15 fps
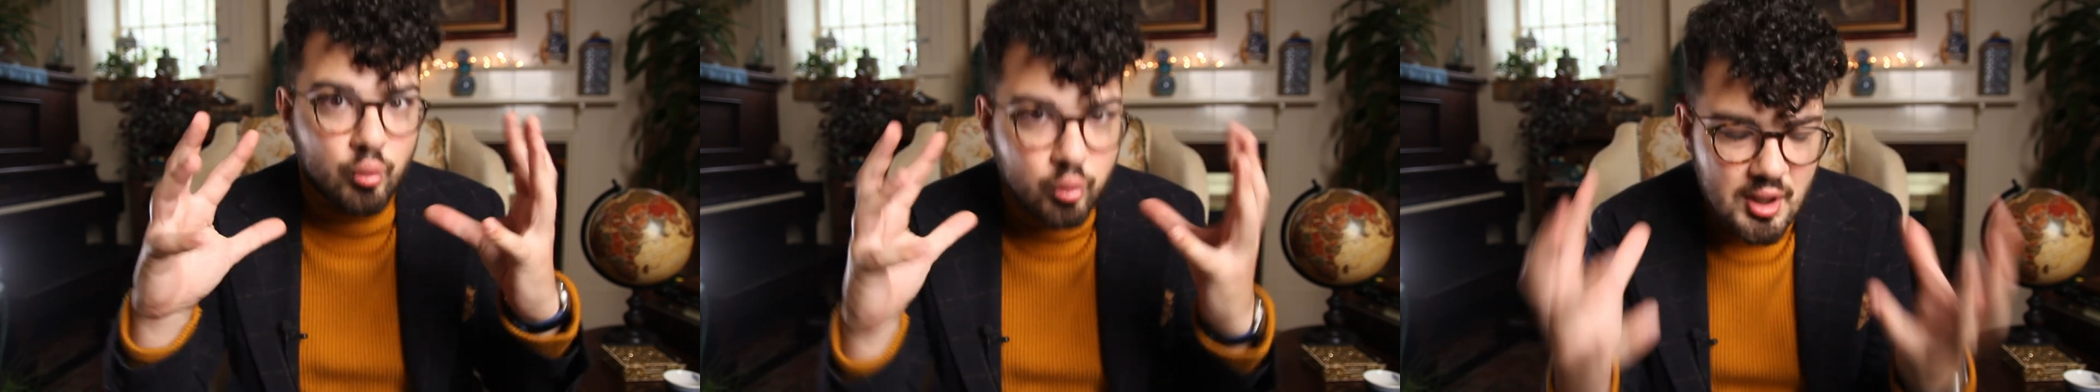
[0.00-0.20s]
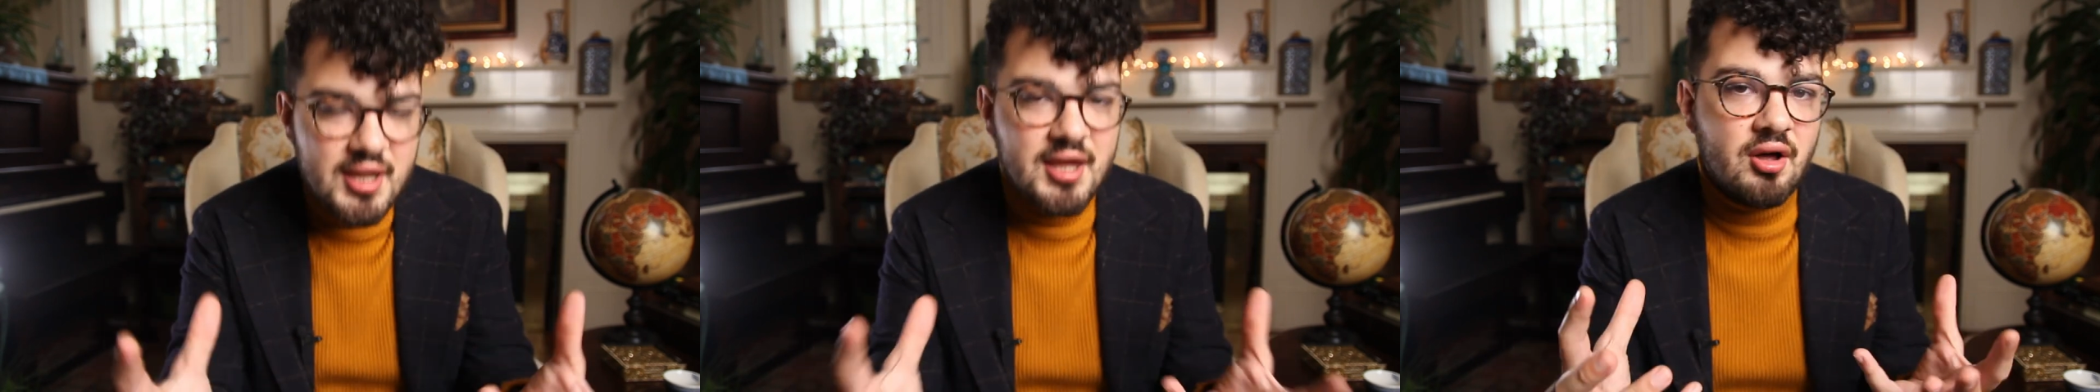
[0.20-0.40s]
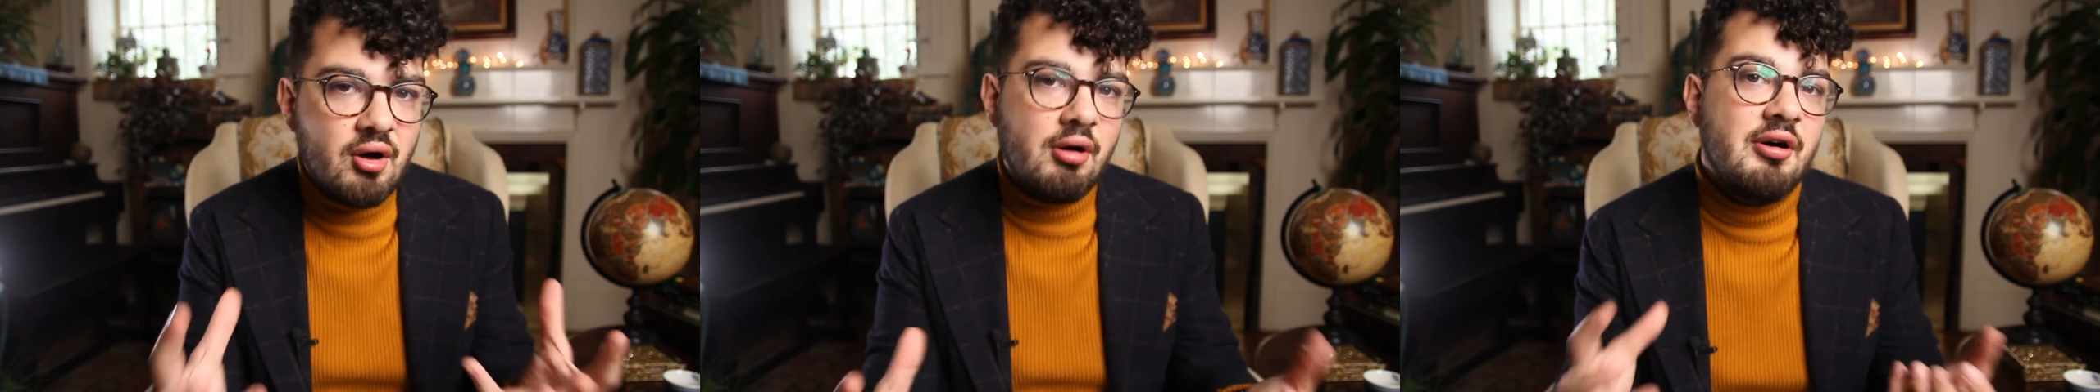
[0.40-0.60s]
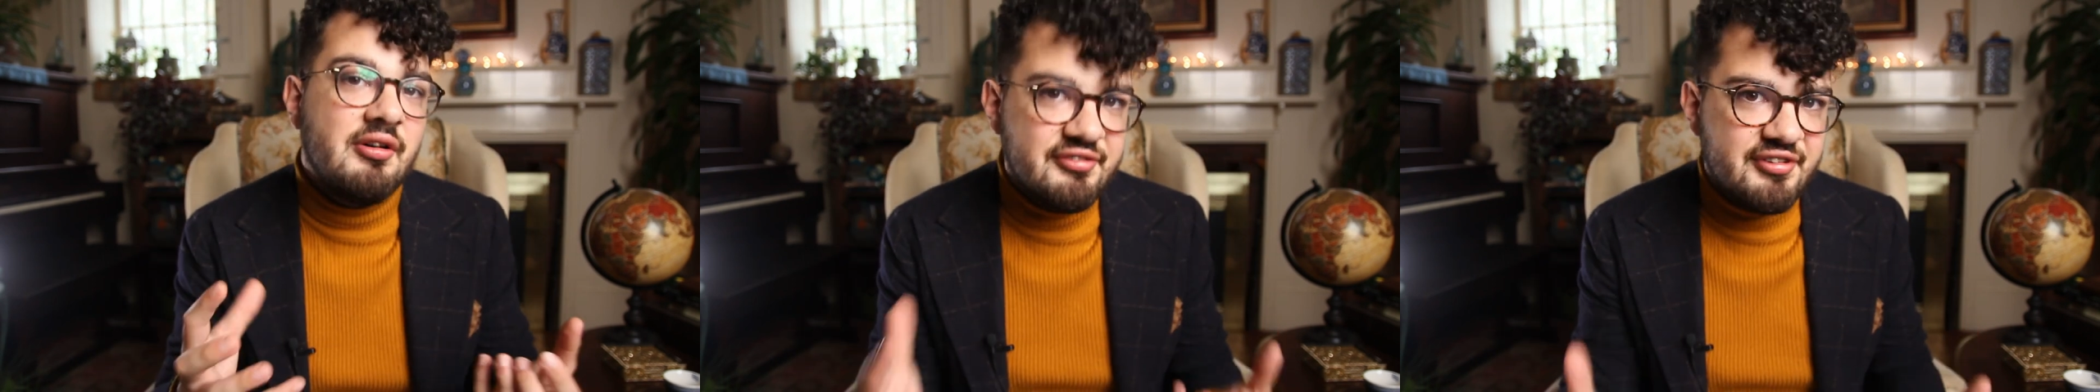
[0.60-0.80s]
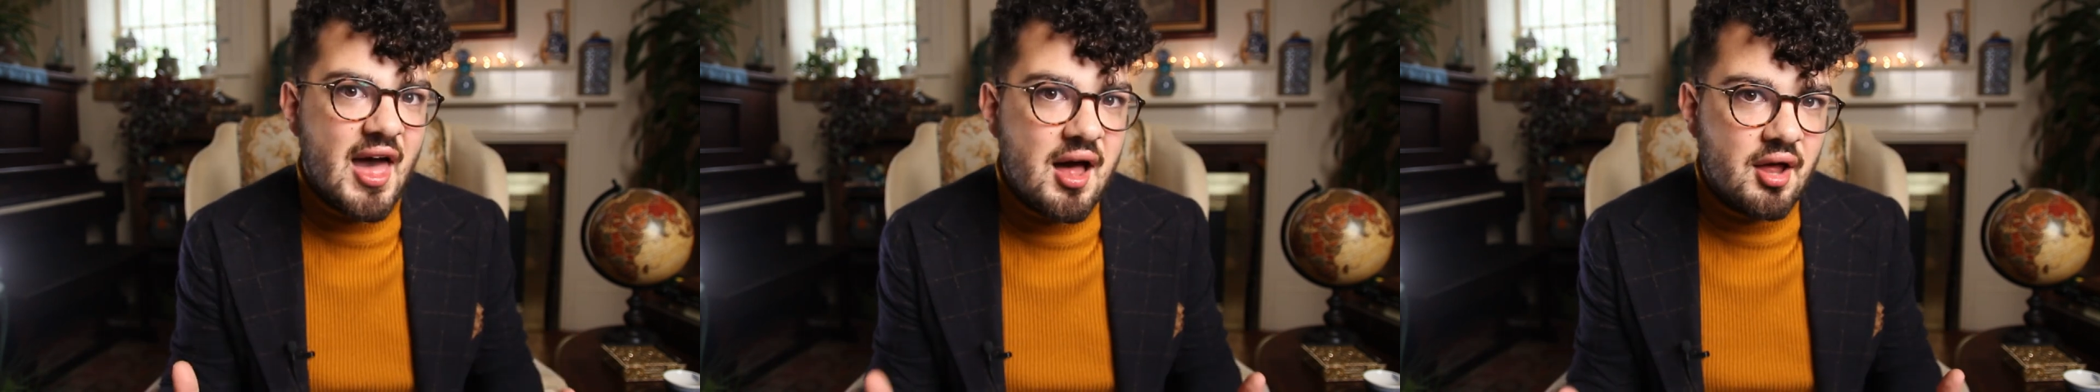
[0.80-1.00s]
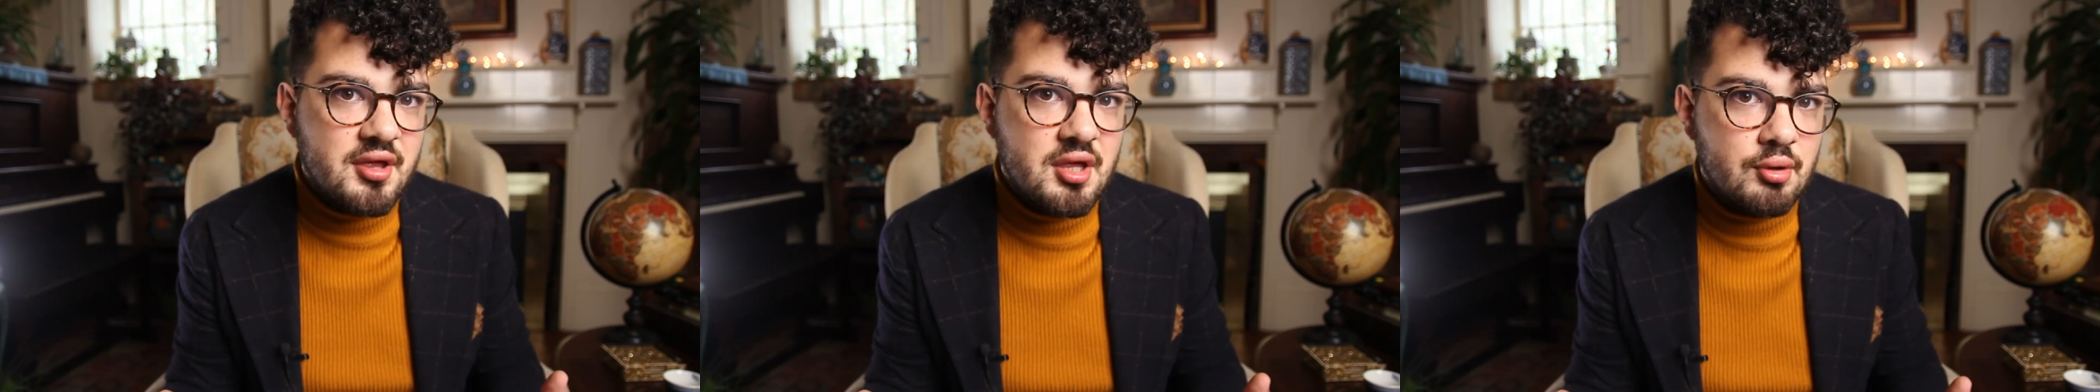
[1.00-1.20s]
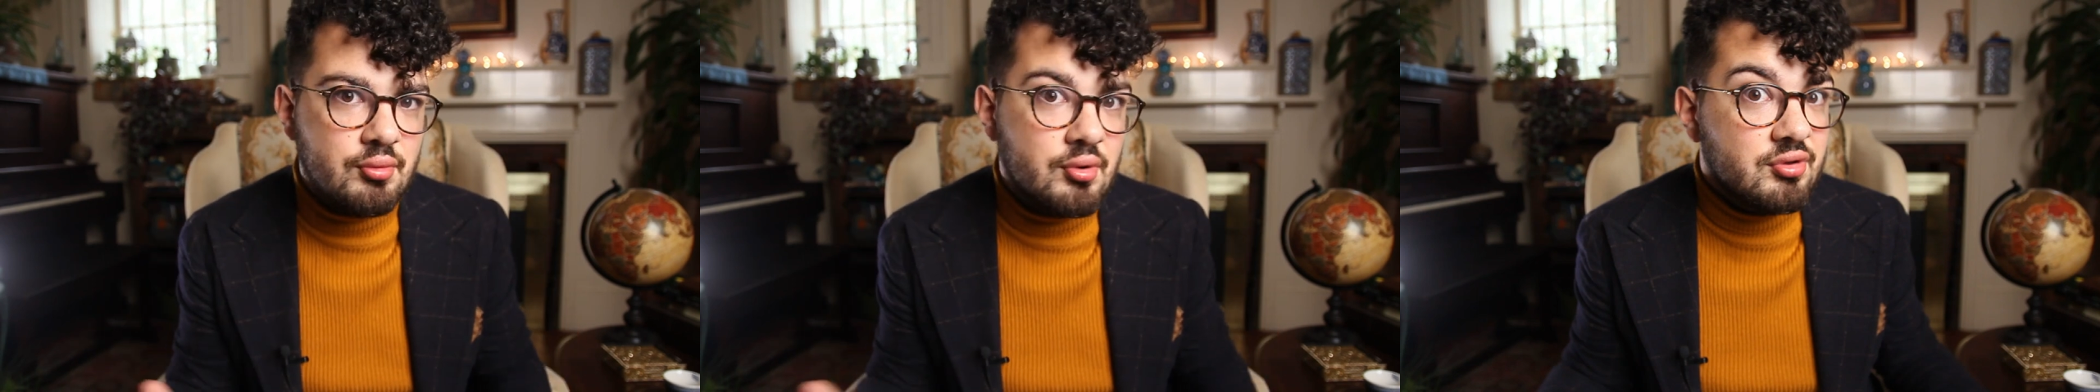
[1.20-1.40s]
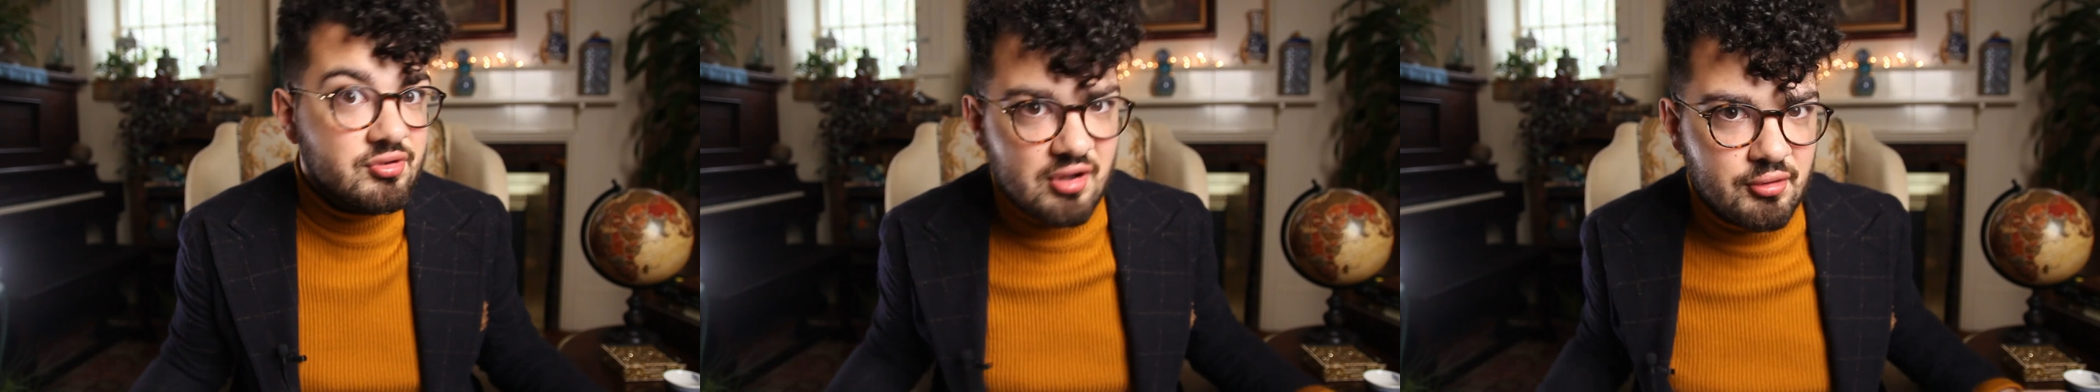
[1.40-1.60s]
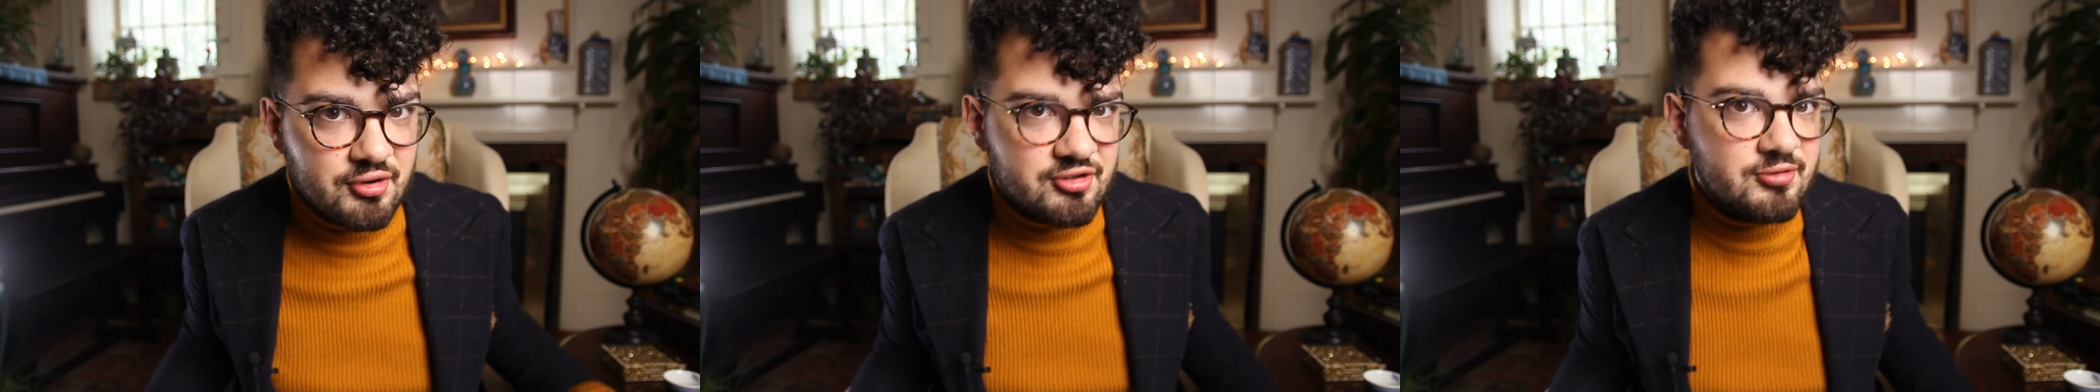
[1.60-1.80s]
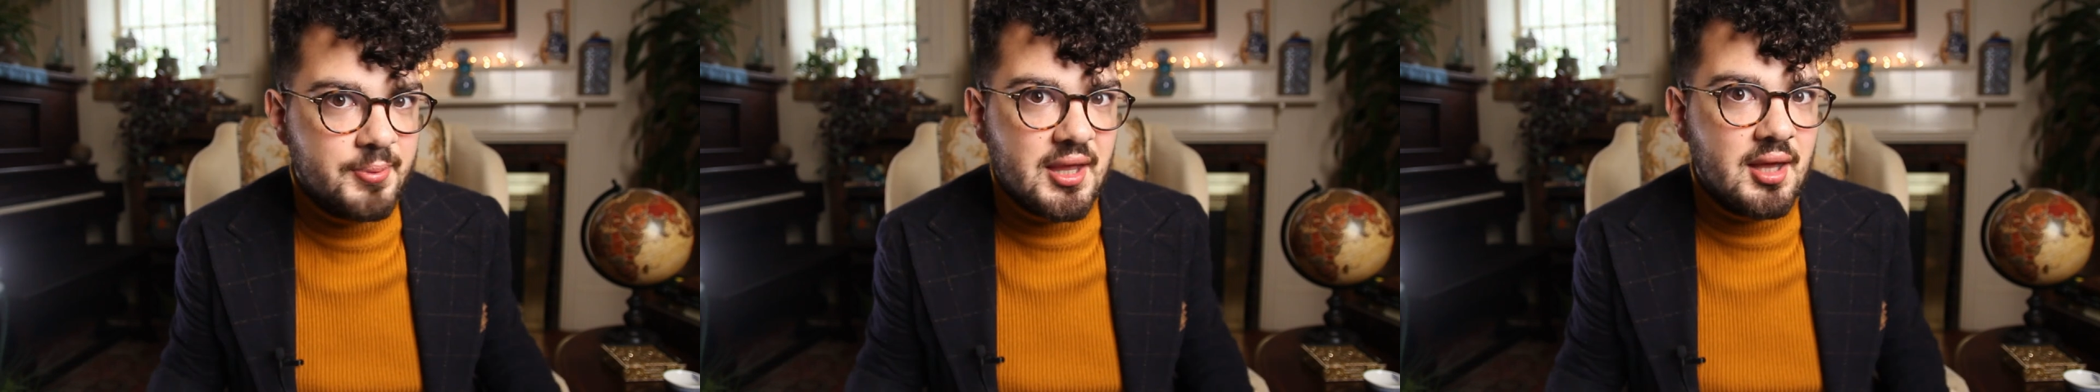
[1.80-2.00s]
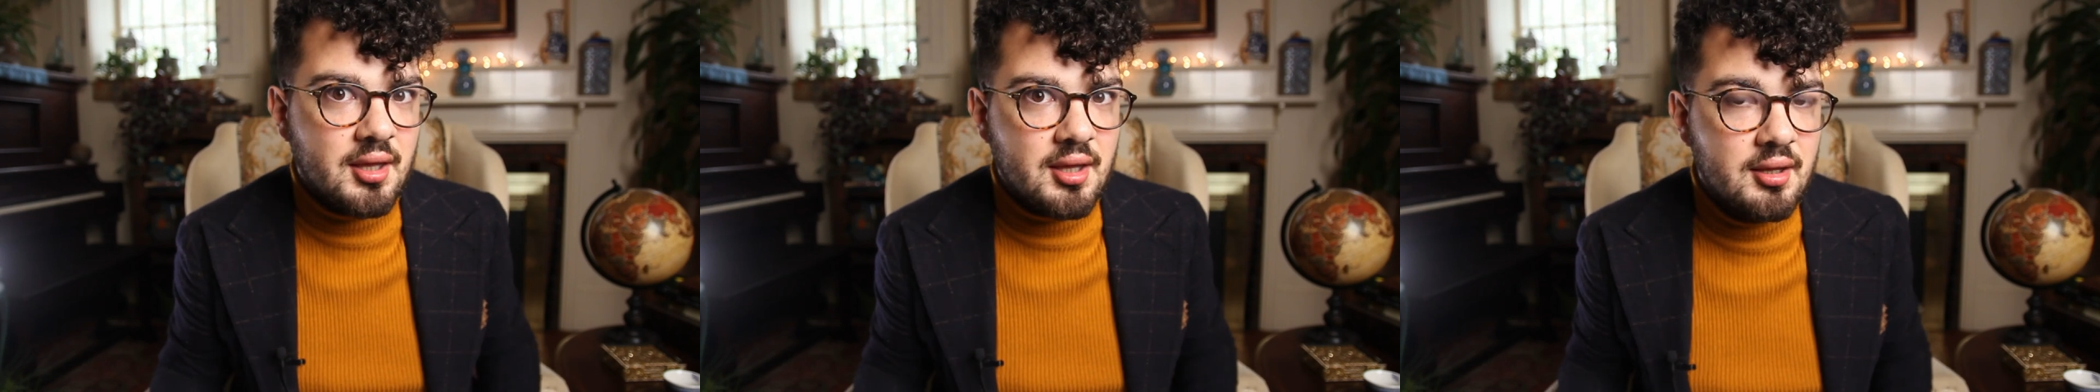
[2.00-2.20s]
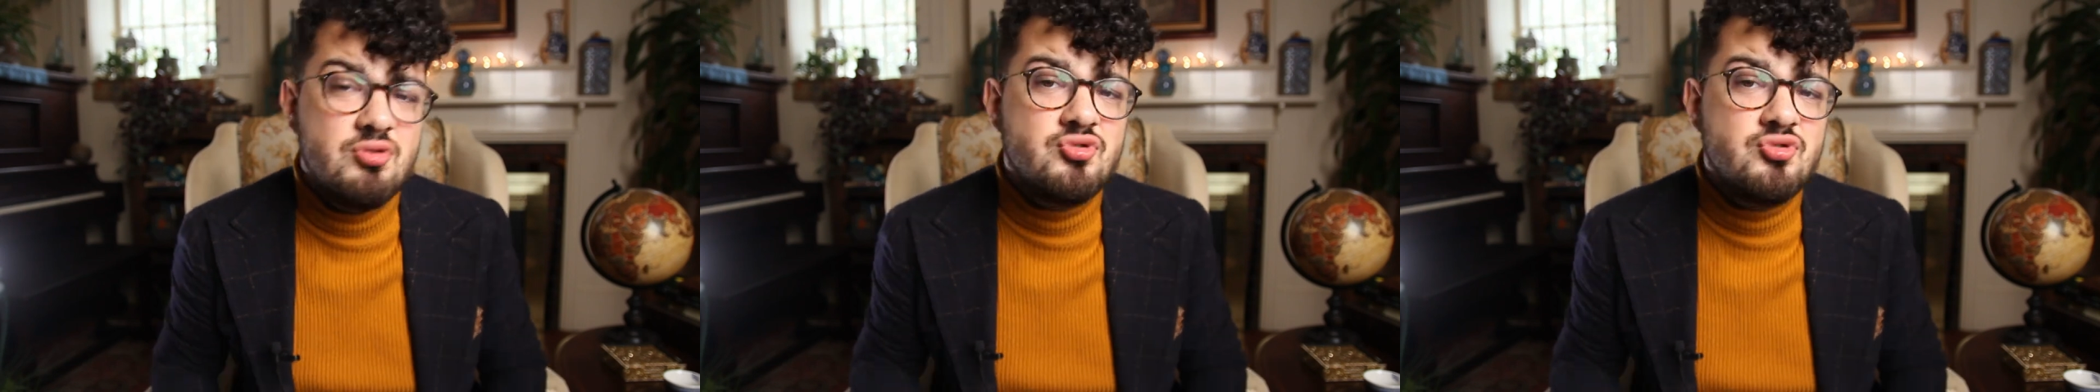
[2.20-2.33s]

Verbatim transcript: real value, so to speak.